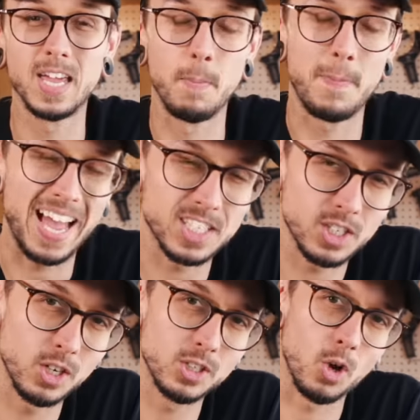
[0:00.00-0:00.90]

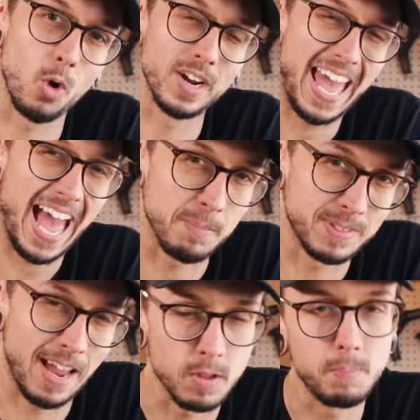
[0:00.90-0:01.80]
Capacitors, or
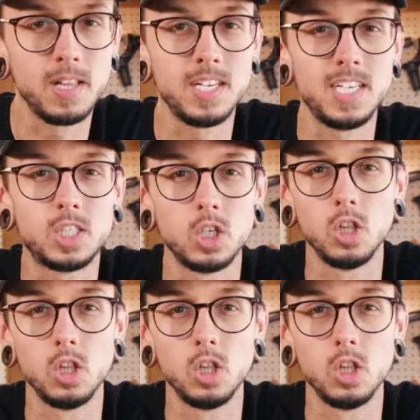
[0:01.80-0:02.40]
caps, have the ability to